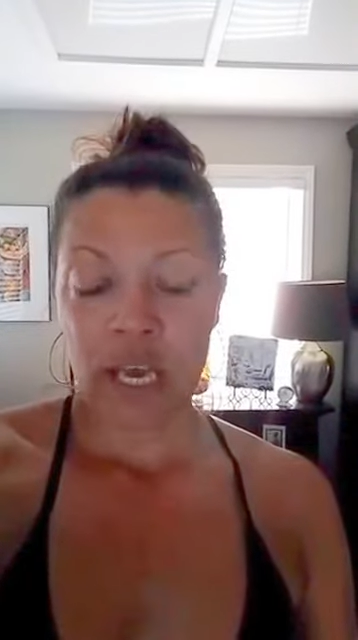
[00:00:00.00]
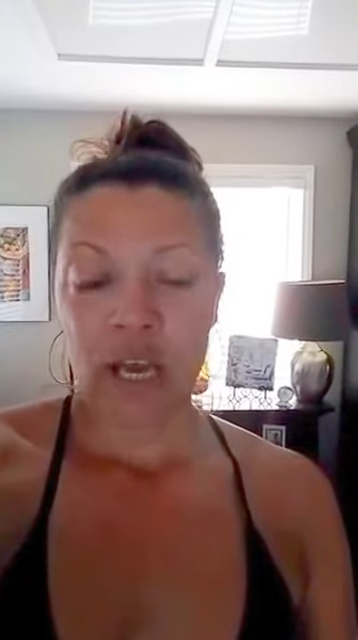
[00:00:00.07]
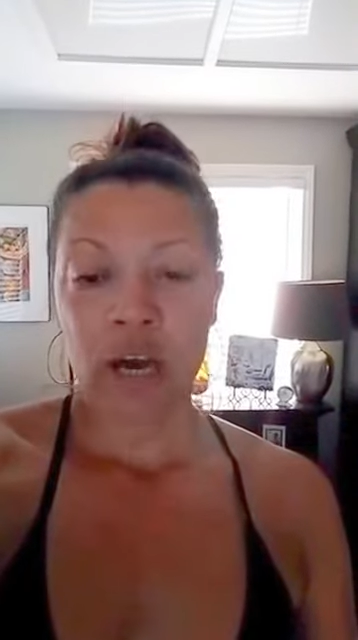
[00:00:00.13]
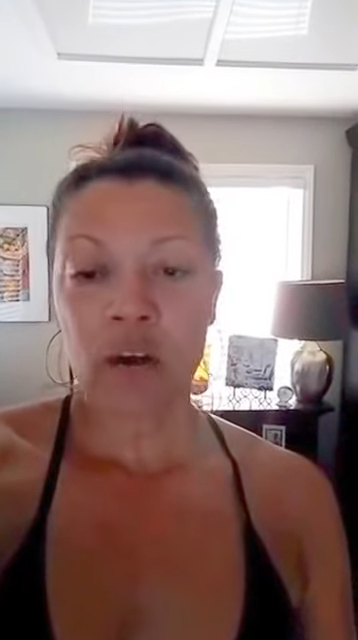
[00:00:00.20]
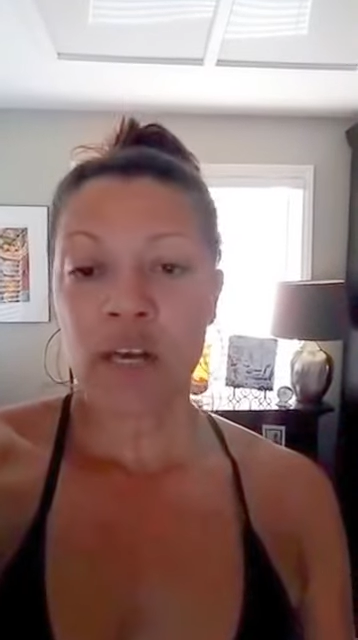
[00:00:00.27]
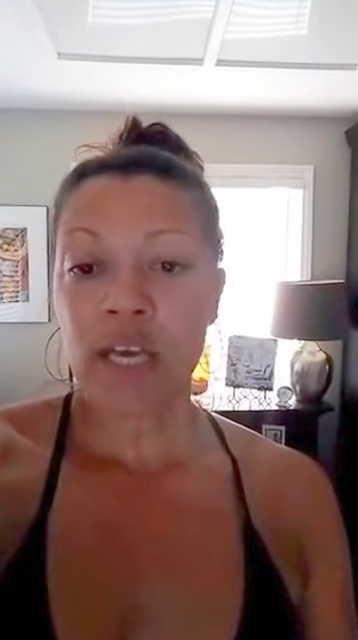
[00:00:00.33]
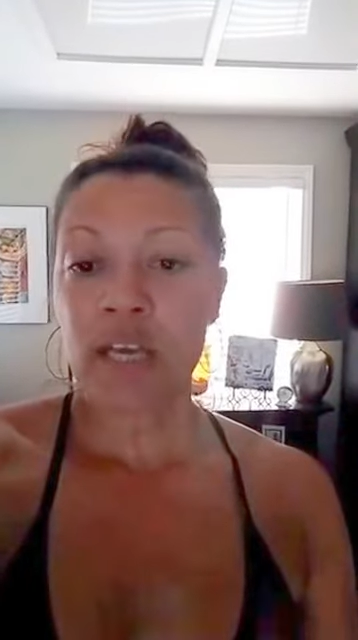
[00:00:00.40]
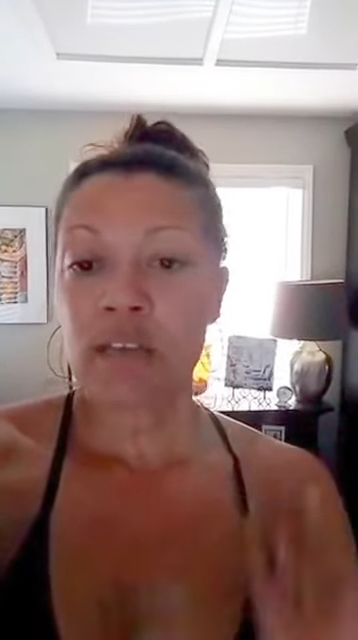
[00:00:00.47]

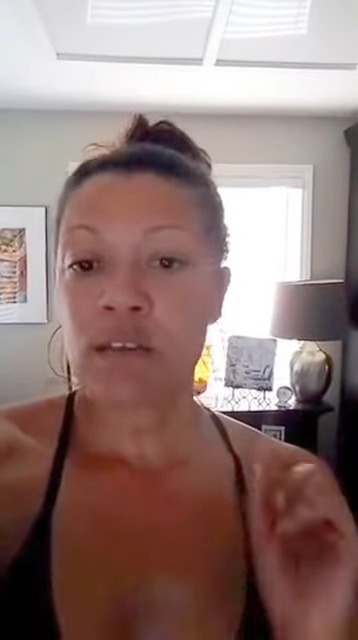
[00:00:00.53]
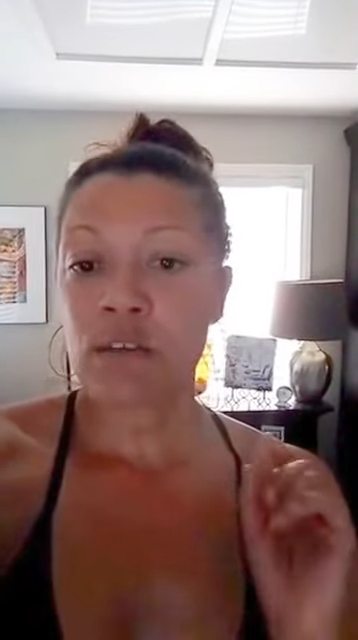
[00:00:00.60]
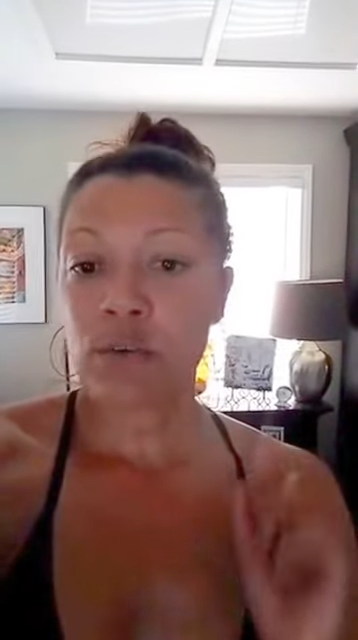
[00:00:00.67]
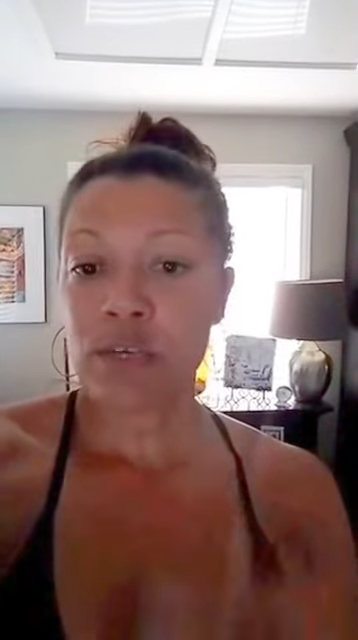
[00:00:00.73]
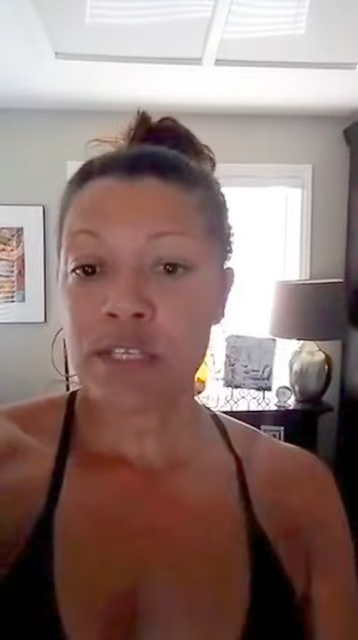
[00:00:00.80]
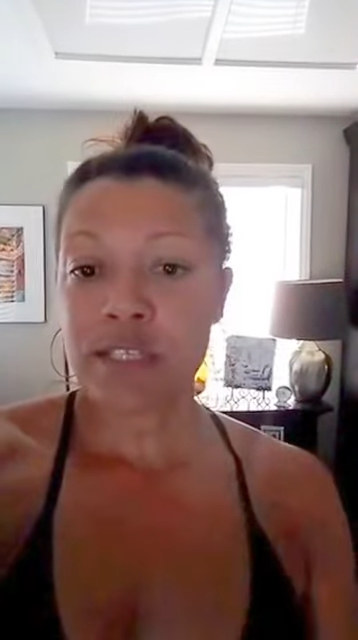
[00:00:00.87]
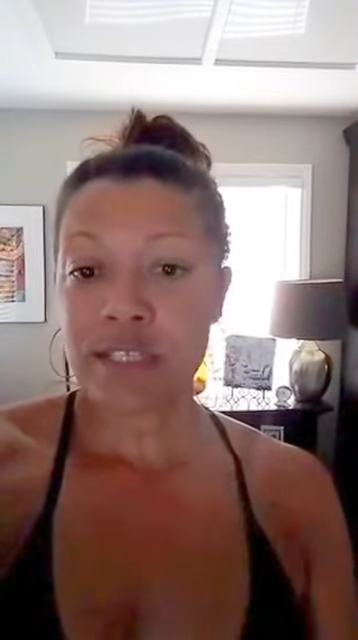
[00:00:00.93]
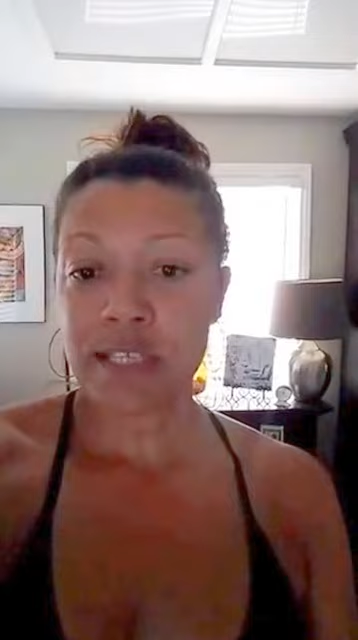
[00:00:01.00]
Okay,
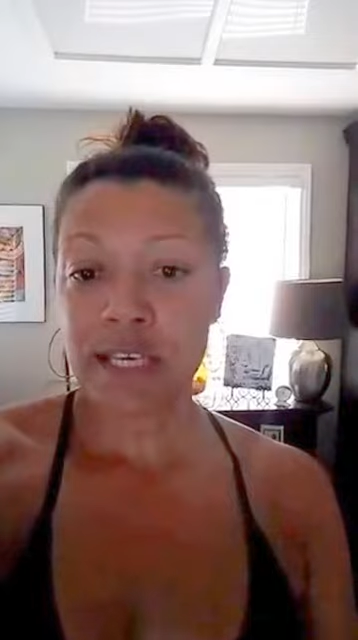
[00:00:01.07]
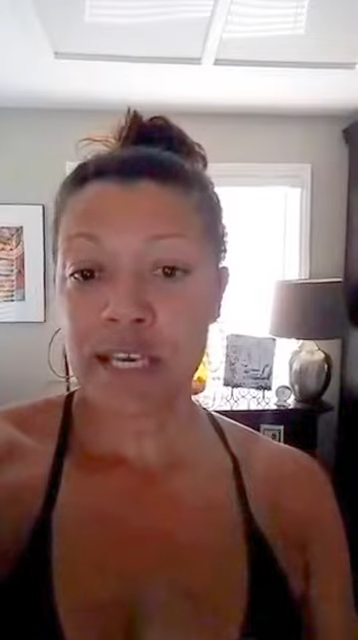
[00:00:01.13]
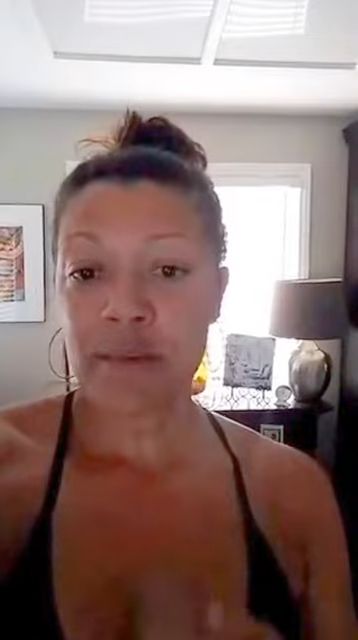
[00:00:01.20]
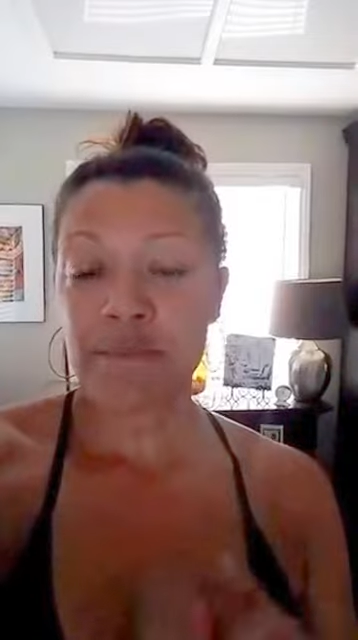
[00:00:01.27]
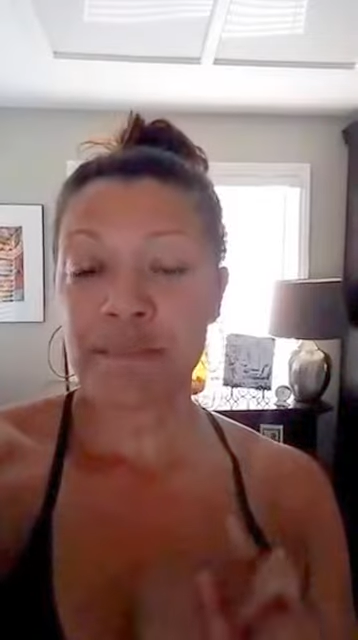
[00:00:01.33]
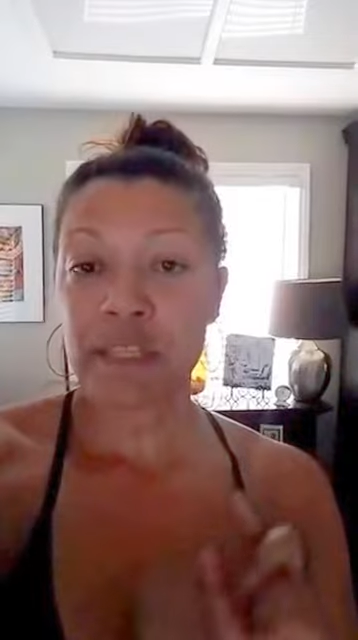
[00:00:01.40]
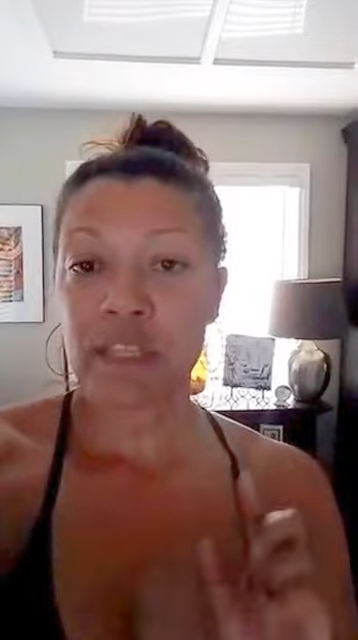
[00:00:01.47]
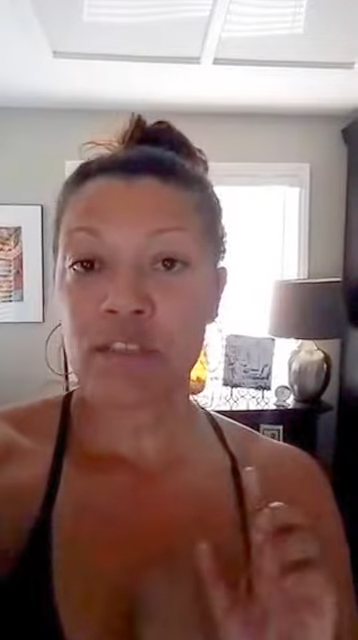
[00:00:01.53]

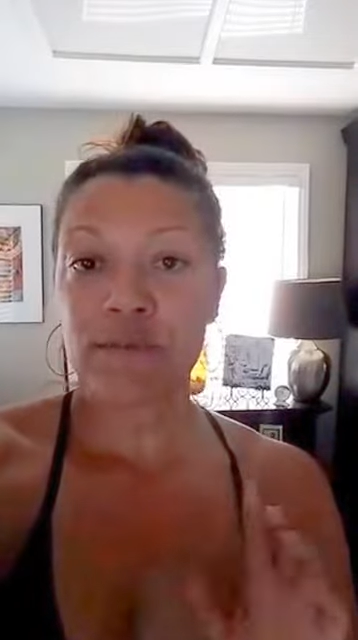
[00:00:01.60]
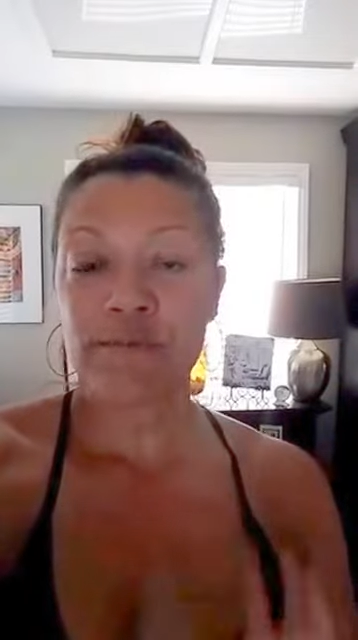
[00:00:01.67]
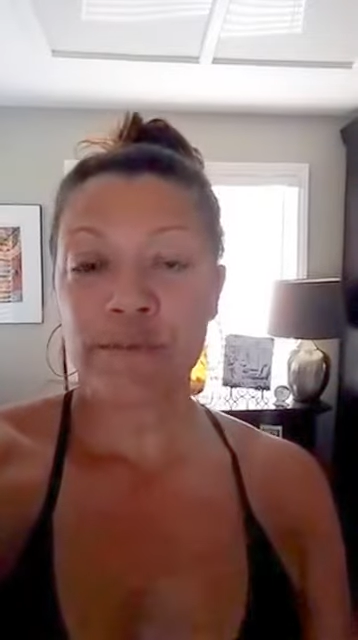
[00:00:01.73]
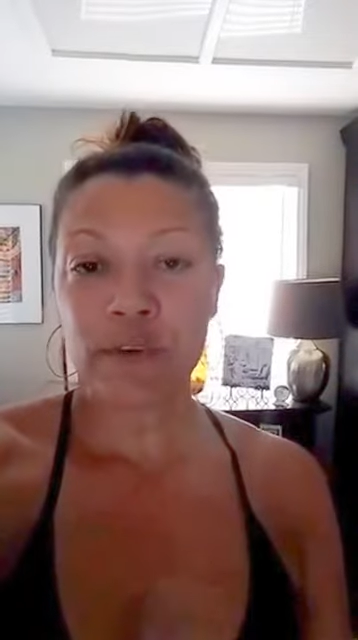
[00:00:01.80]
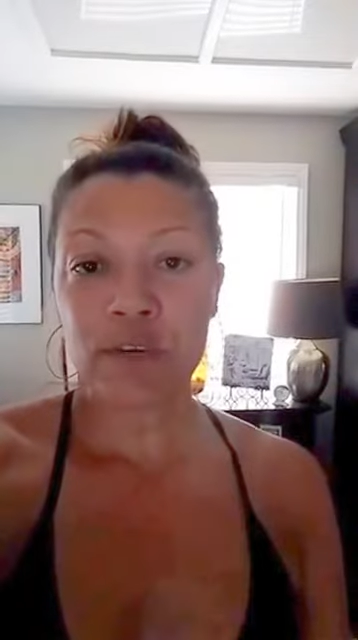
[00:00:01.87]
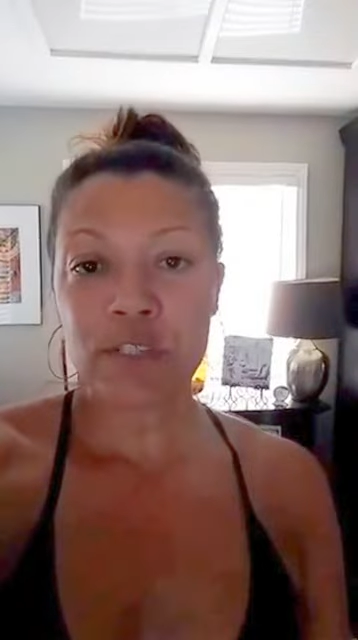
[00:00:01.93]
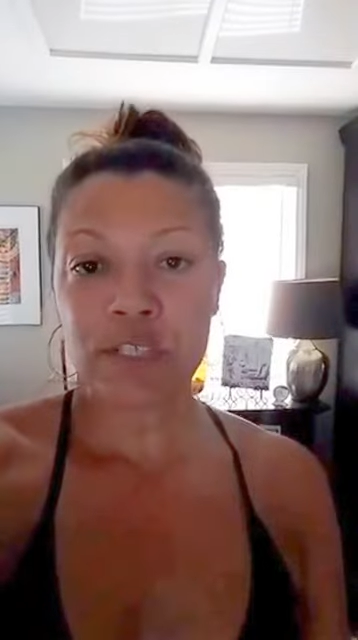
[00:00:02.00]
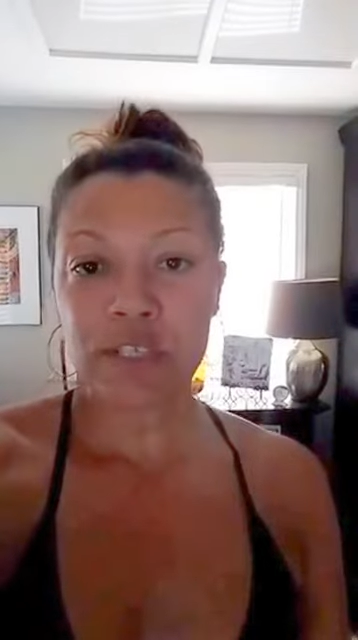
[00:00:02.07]
Christy, the first